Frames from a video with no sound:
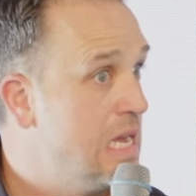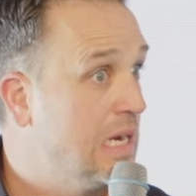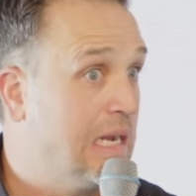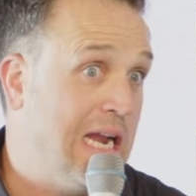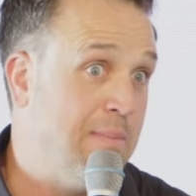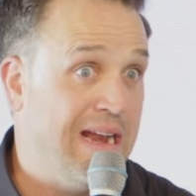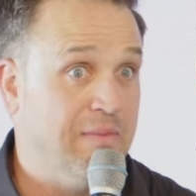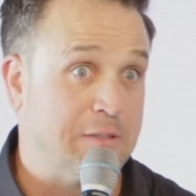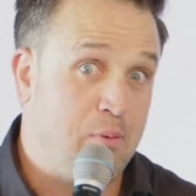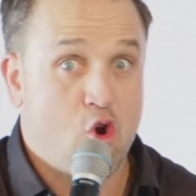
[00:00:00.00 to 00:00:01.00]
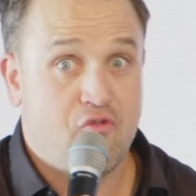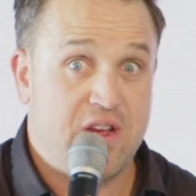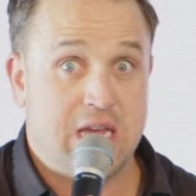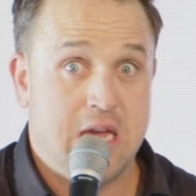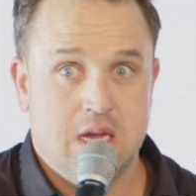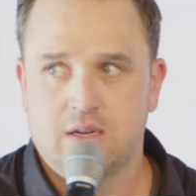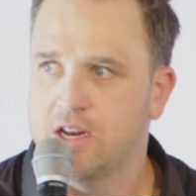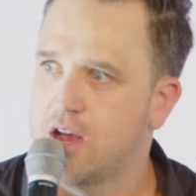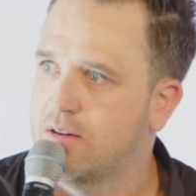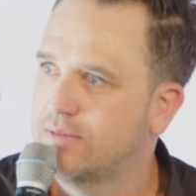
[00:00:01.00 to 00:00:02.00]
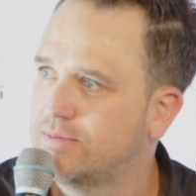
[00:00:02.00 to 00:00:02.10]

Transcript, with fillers: kind of made him this perfect kid, you know?